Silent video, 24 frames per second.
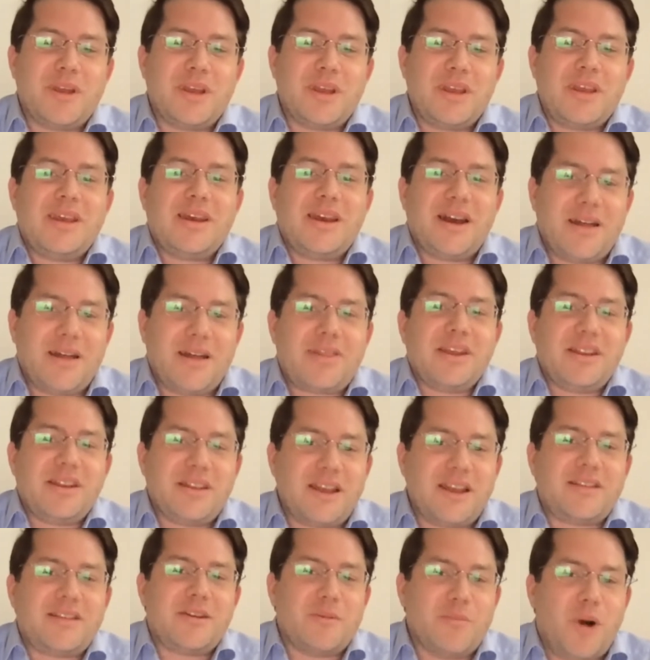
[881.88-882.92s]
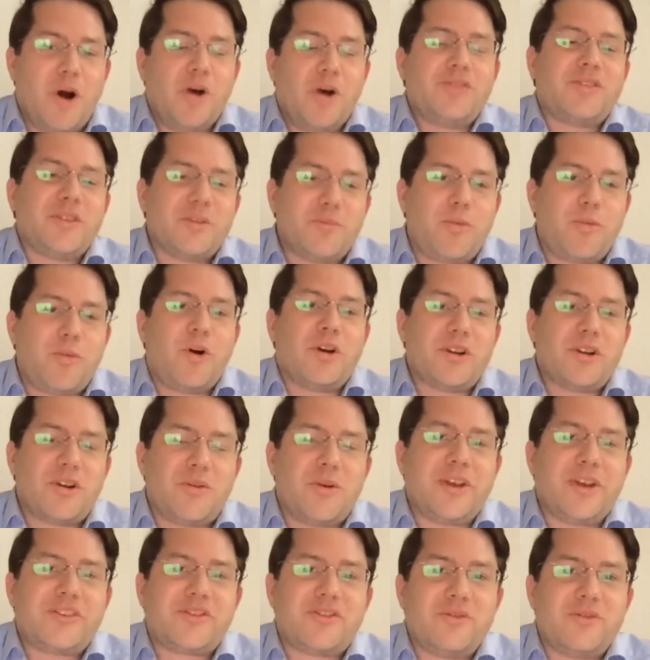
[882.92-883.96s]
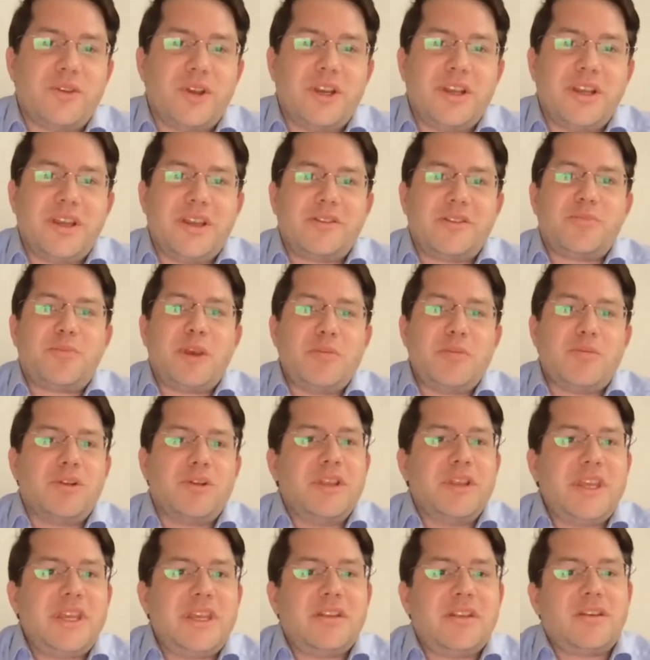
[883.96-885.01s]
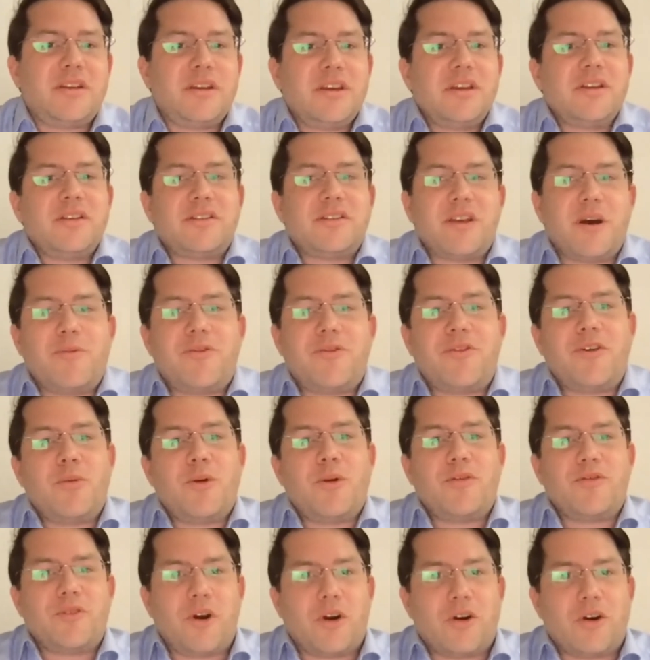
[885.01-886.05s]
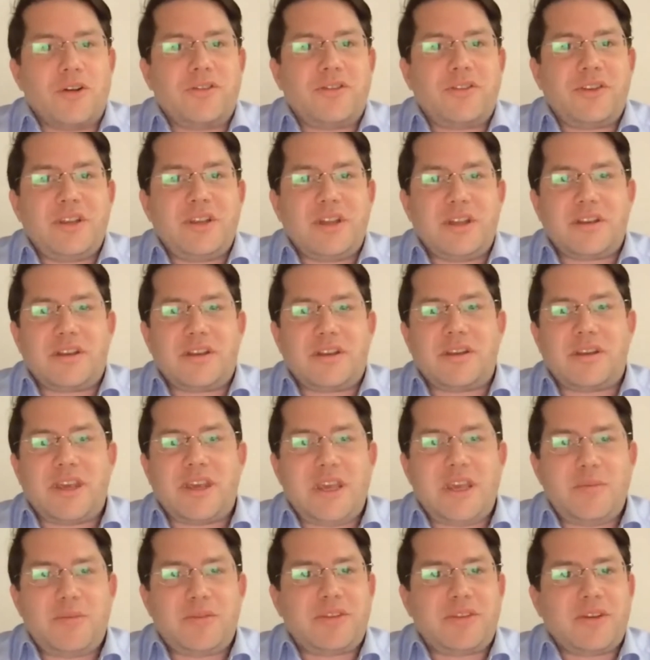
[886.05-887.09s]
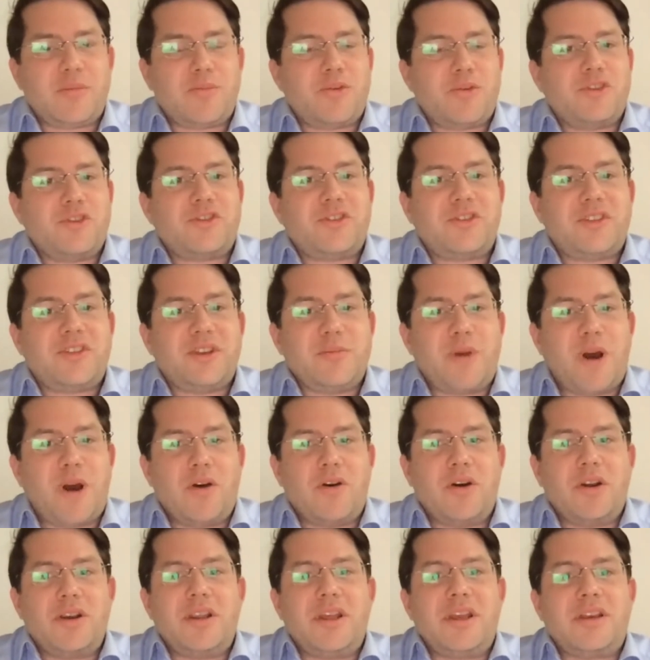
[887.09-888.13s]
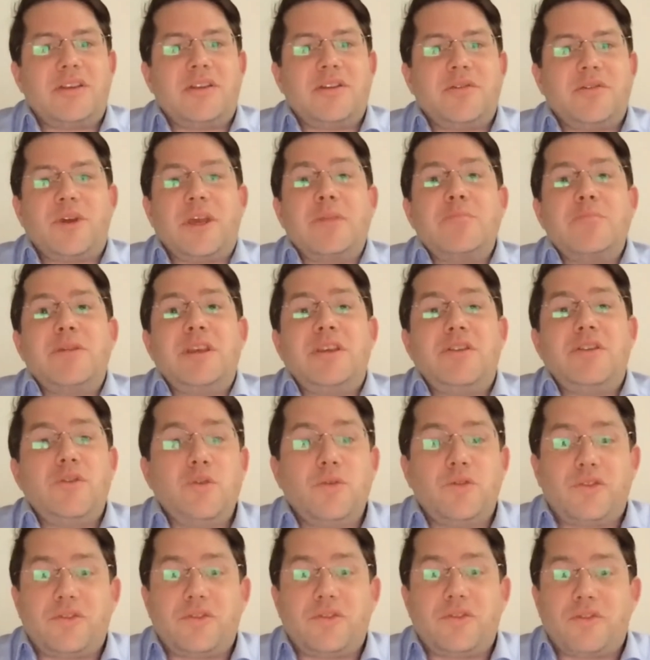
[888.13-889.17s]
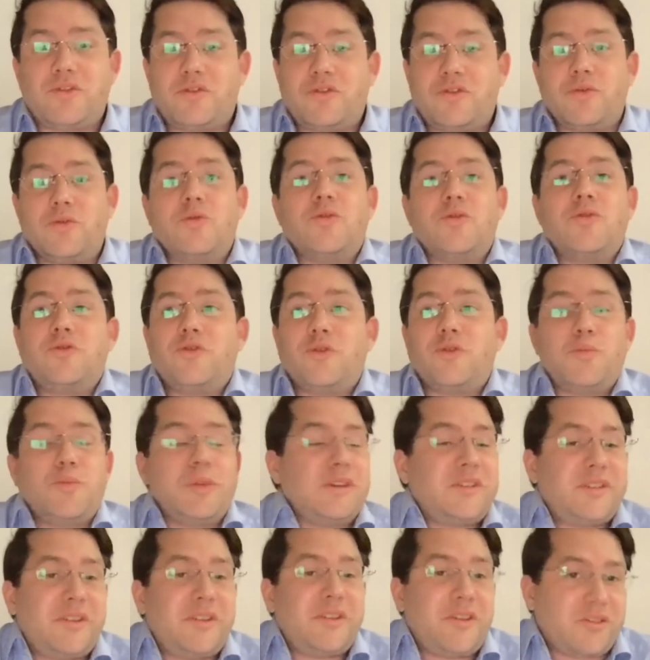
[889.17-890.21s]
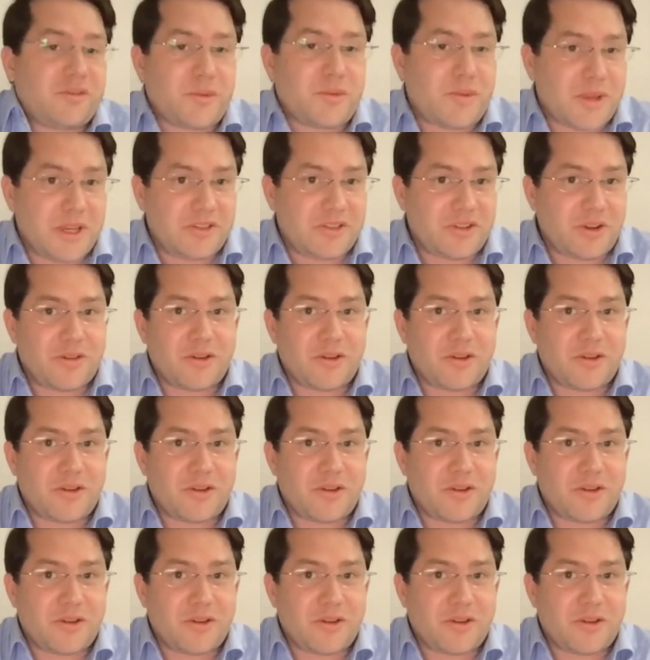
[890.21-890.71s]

I think that the most important question really is people need some form of currency that keeps their purchasing power and that can be used to do business with each other.